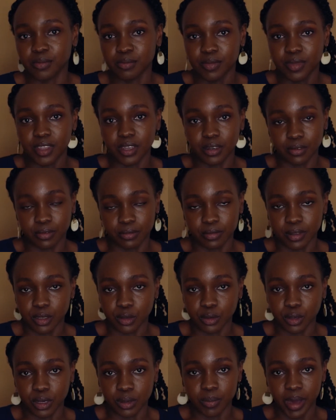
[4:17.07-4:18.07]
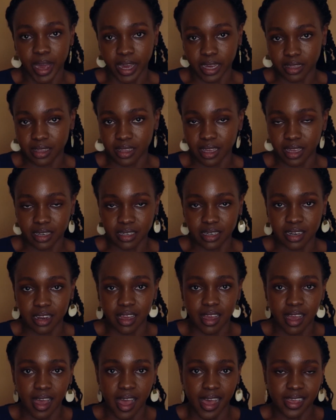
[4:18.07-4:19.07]
the filigree back then
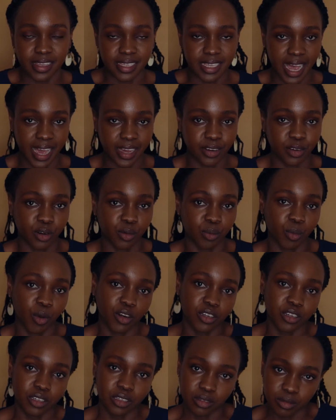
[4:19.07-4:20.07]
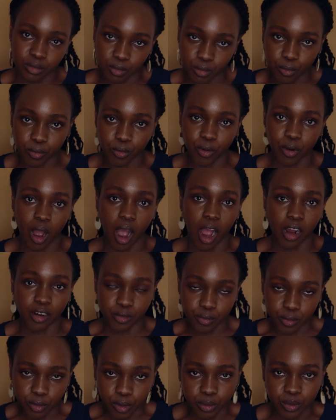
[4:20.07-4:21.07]
has had on modern art
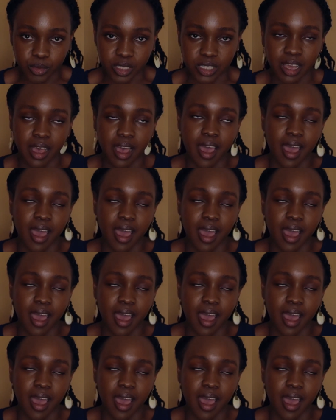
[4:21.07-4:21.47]
forms.